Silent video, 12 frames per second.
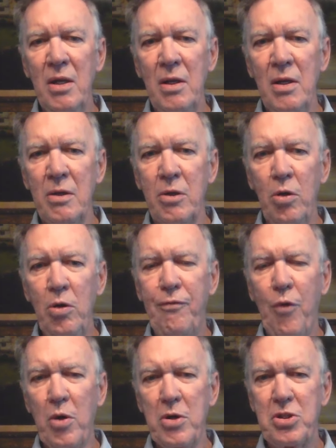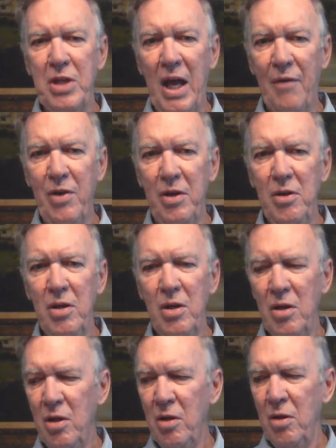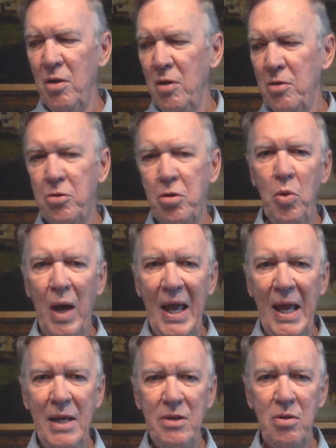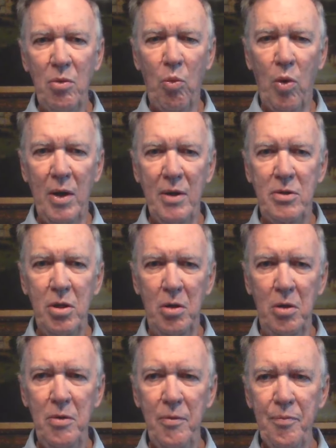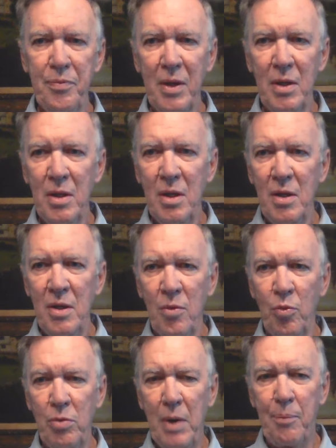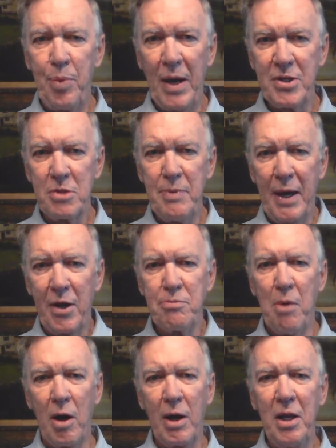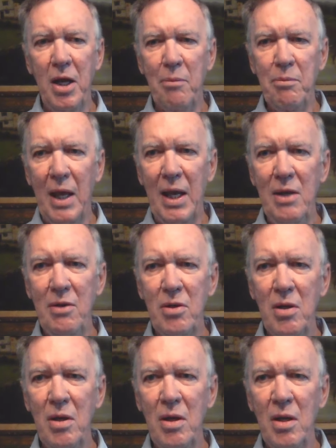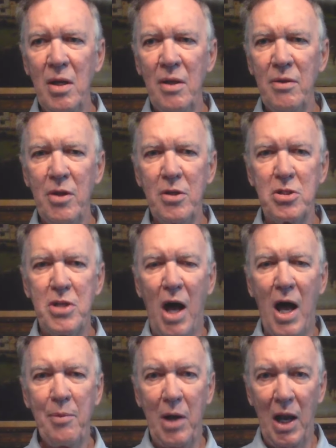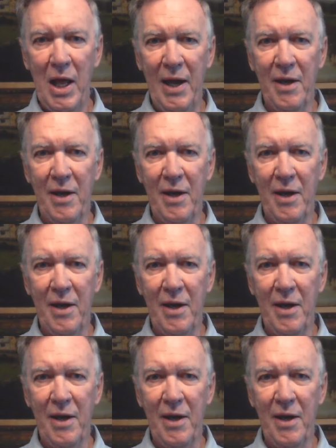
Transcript: two four seven, two eight one two. With my precious metals market update, this is Tom Cloud